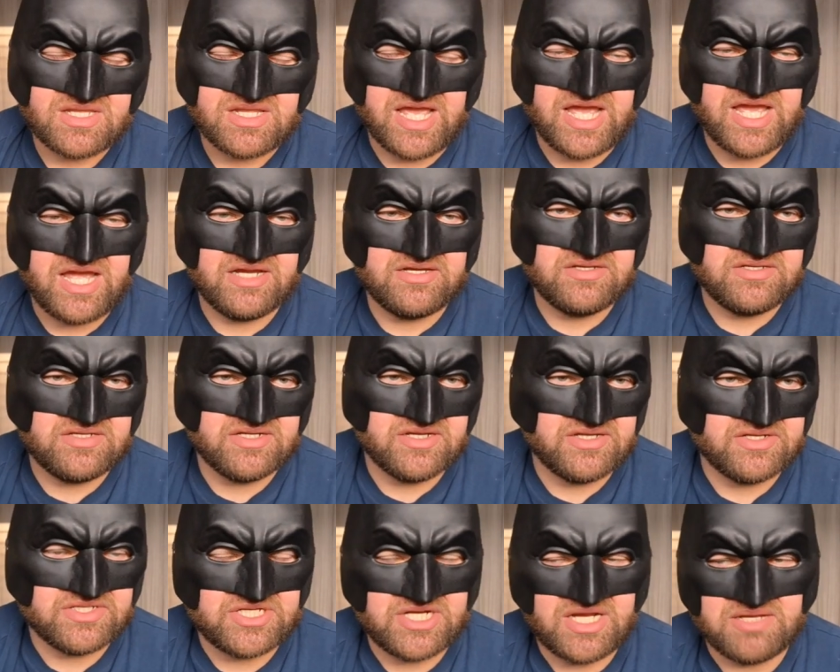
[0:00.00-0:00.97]
And
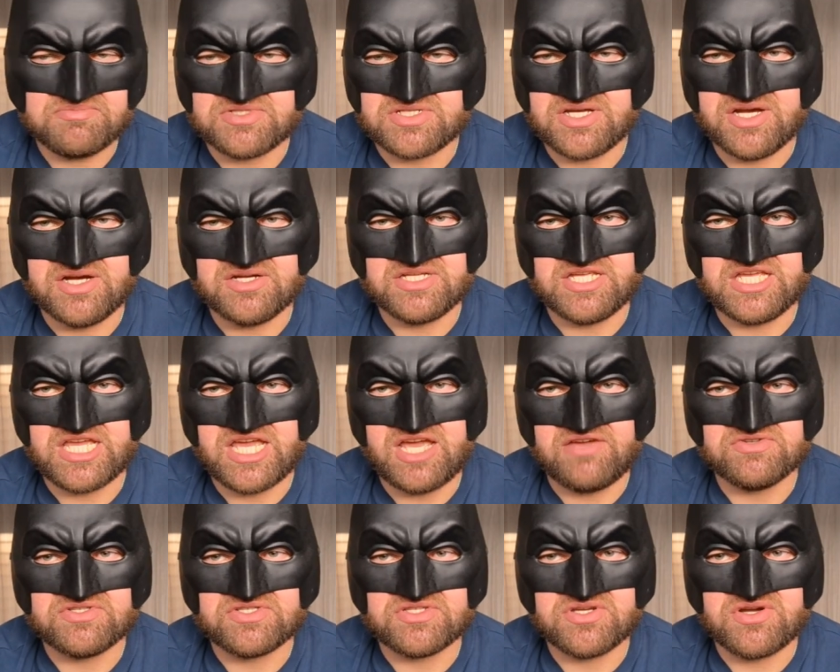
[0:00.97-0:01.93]
James Gunn, he
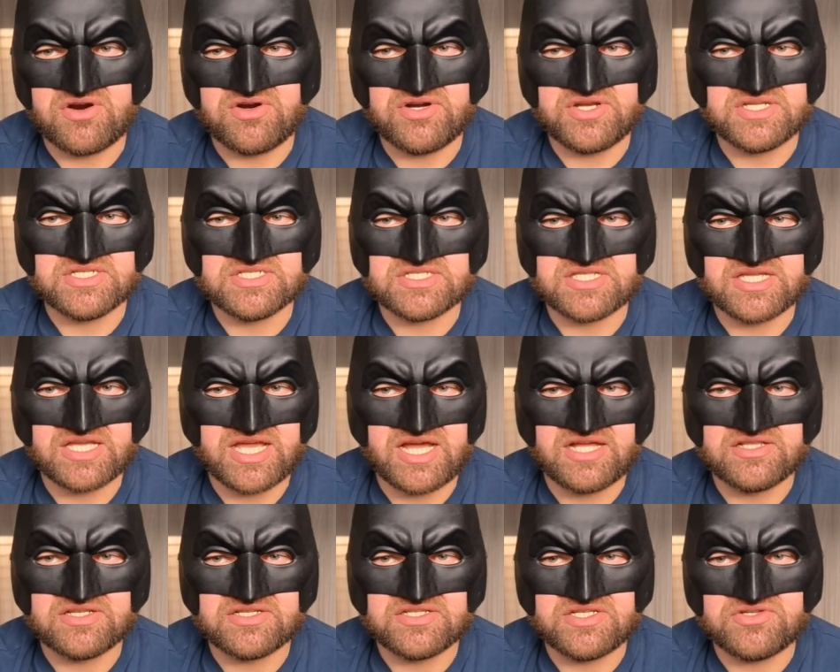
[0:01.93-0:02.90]
gave us the Guardians of the
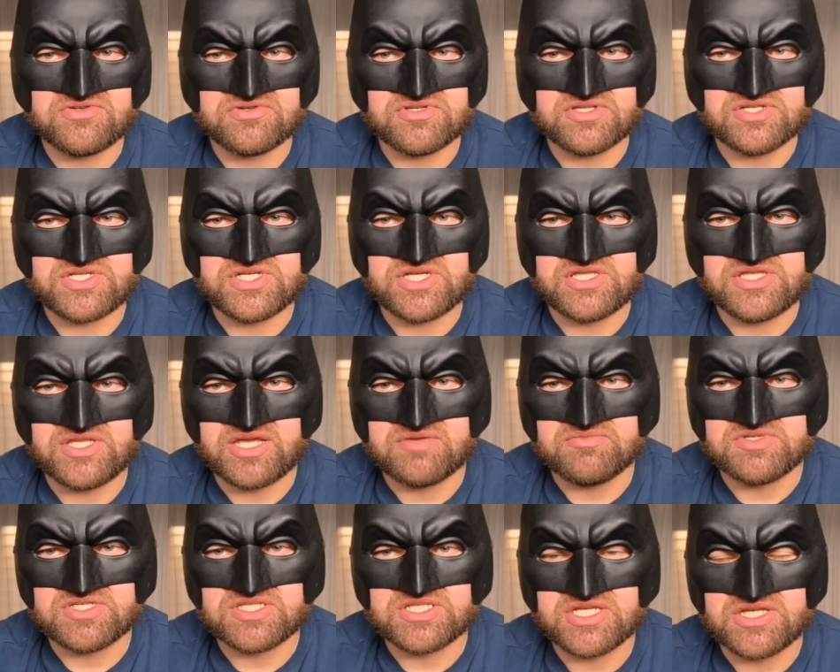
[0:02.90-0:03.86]
Galaxy trilogy in the
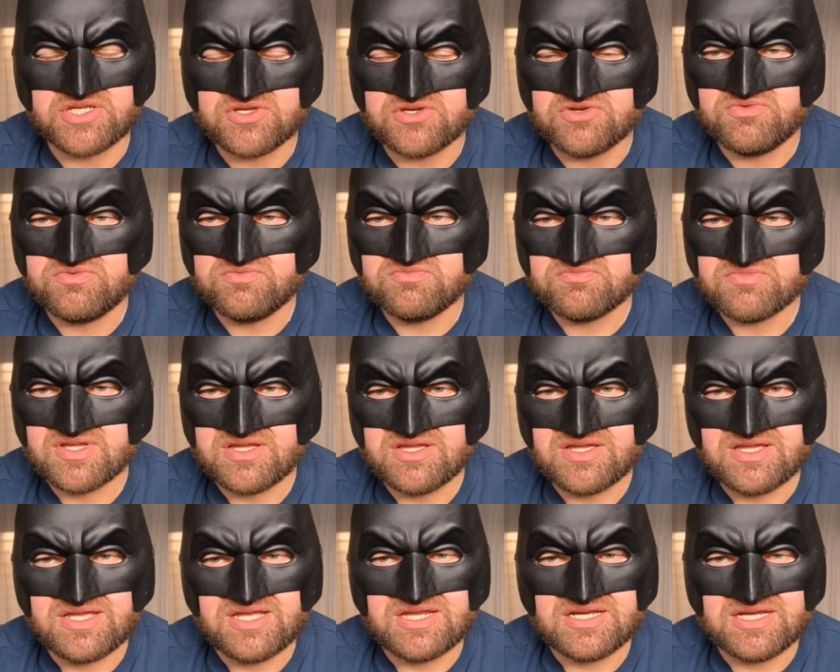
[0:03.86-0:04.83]
MCU.
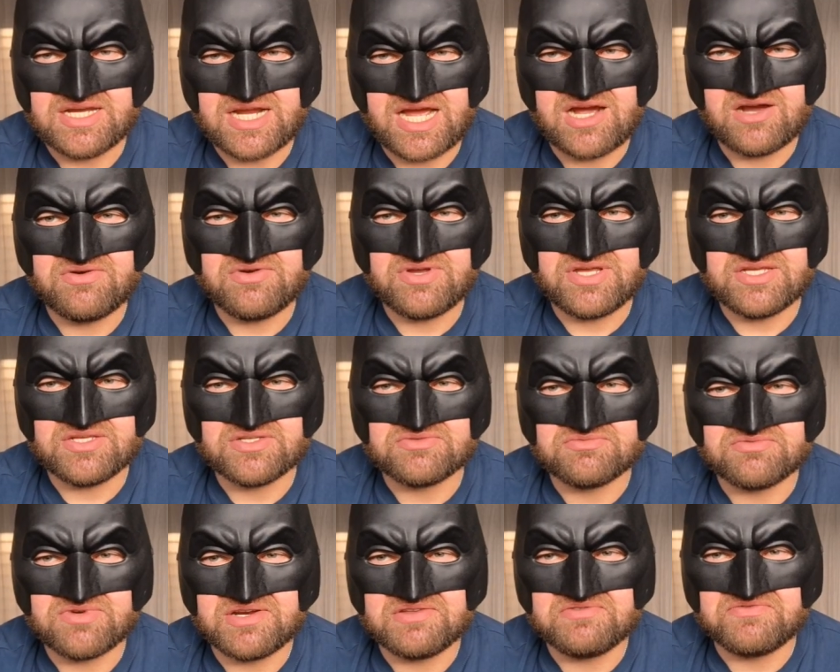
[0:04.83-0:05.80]
Now
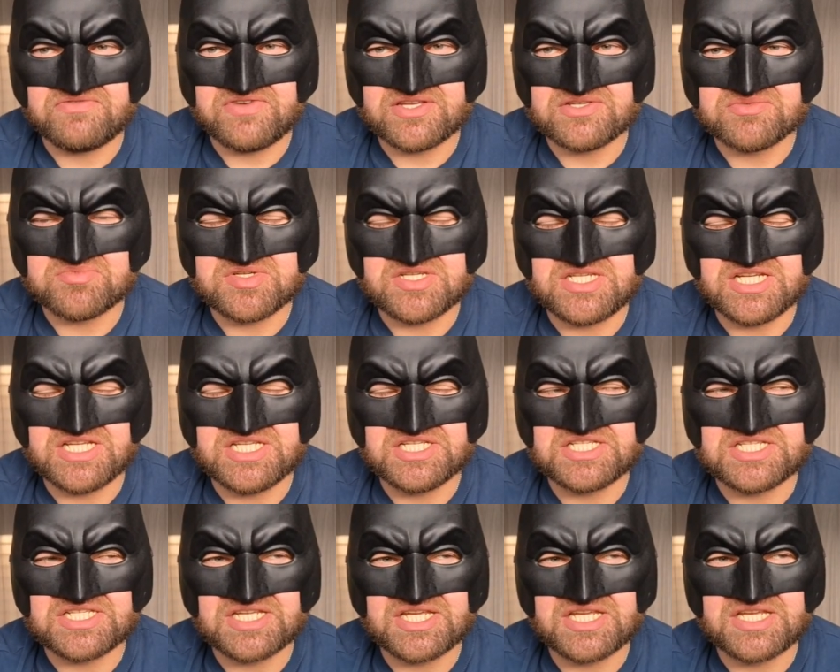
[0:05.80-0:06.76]
he's running things with
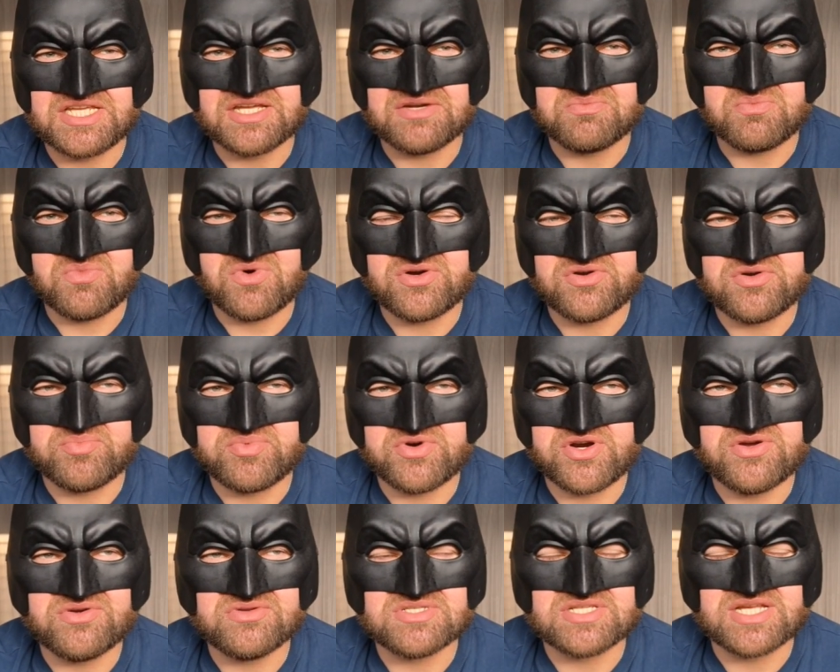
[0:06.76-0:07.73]
DC and Warner
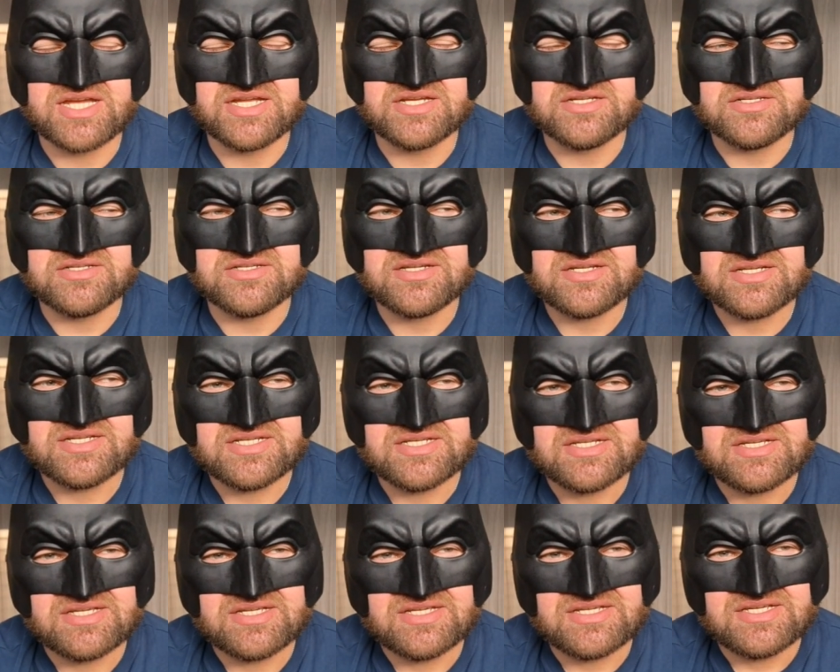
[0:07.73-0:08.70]
Bros. And
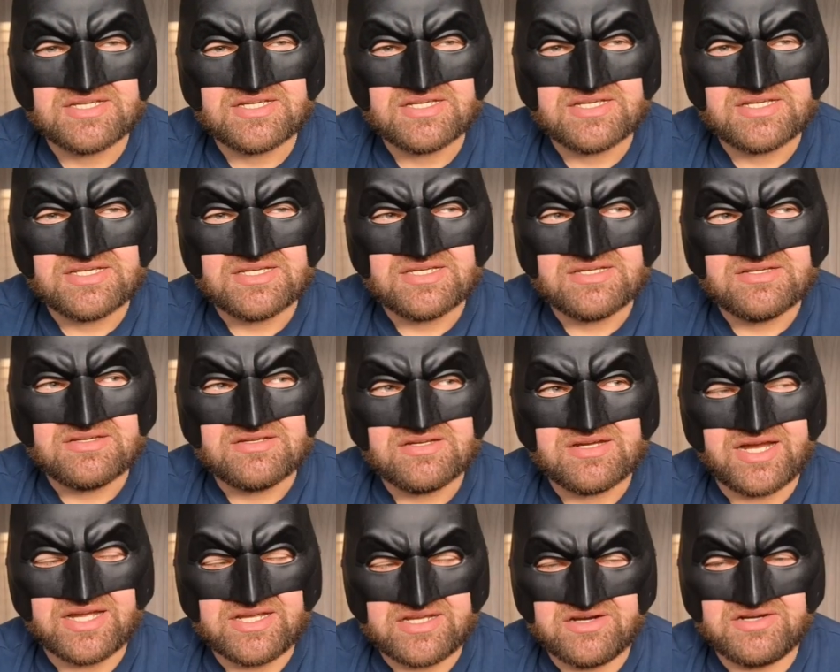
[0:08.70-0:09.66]

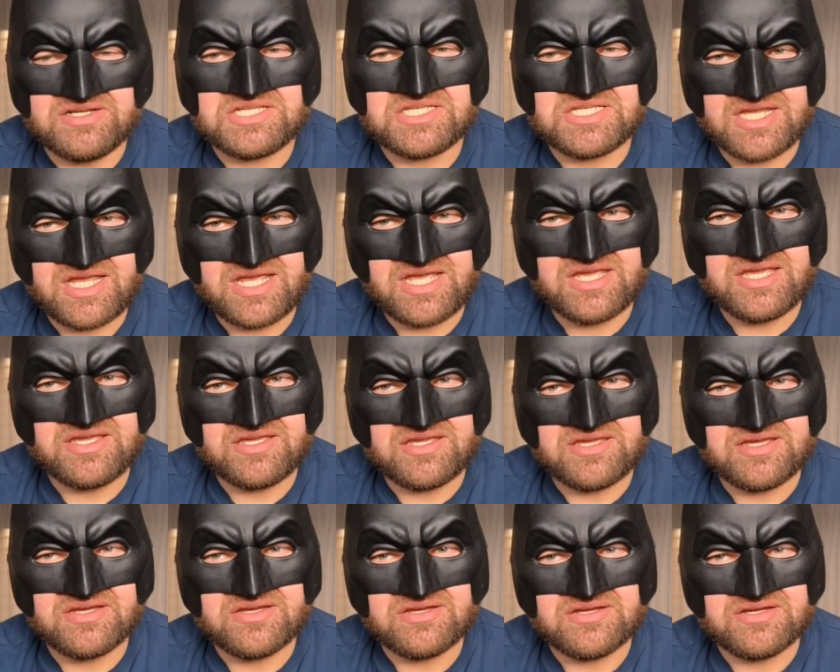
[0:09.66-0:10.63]
I gotta
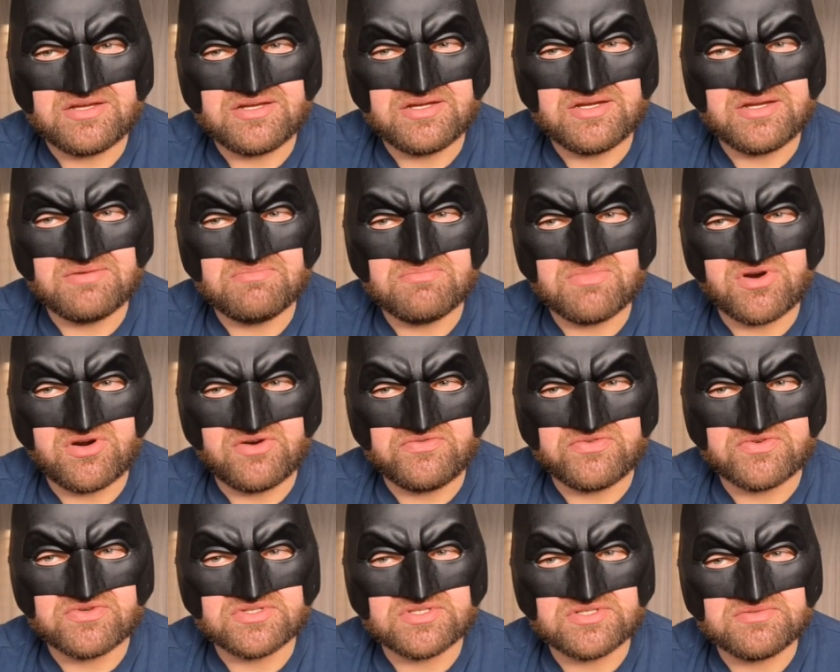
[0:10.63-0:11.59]
say,
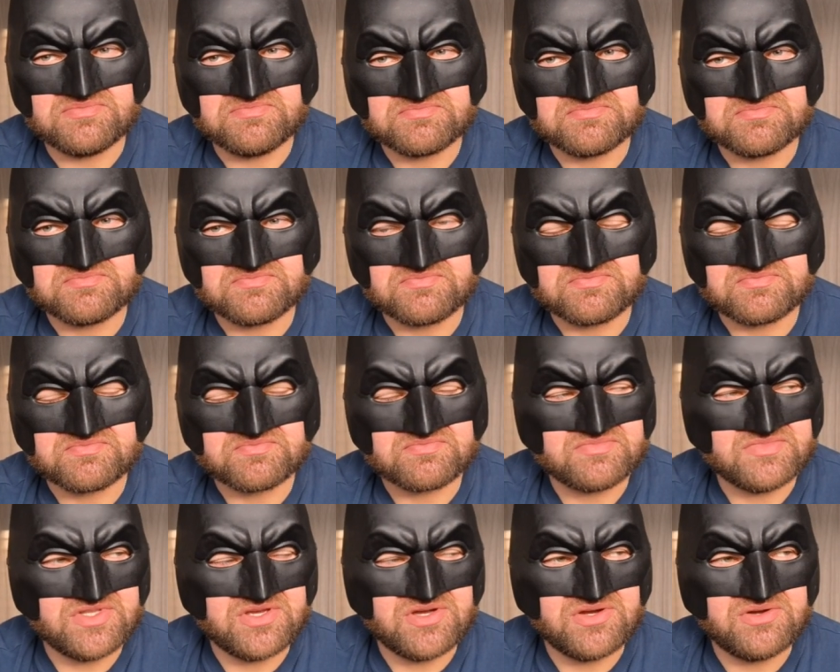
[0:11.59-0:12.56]
Marvel,
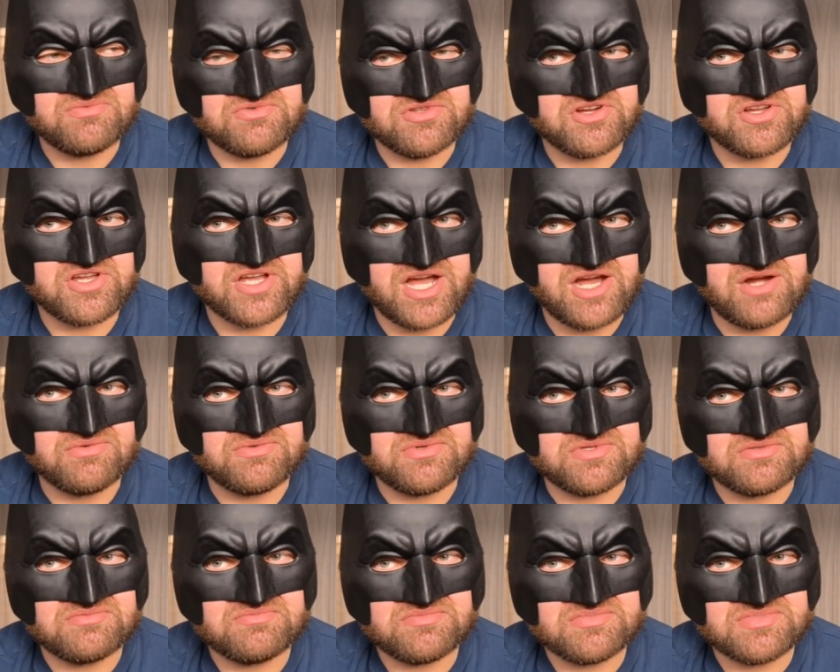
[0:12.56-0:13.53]
look out.
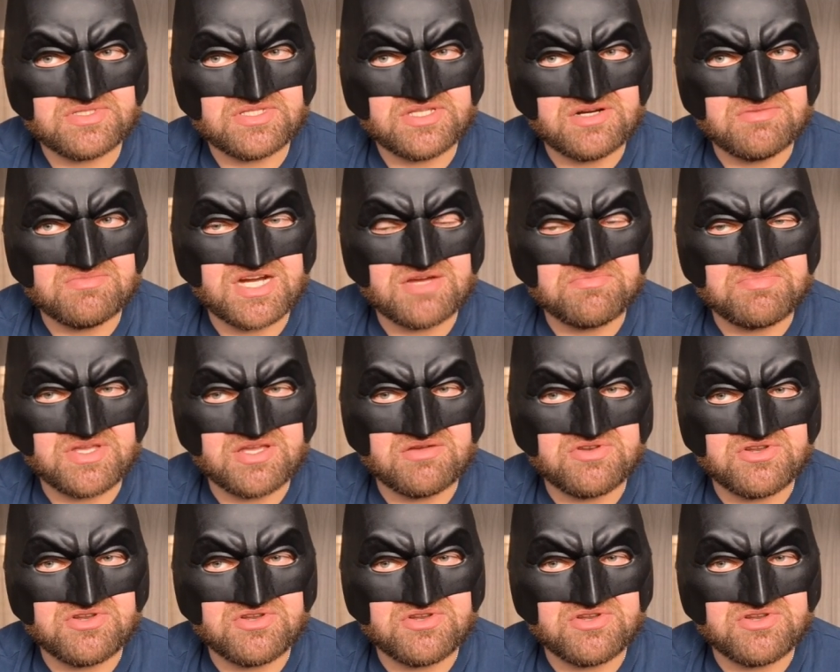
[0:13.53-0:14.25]
There might be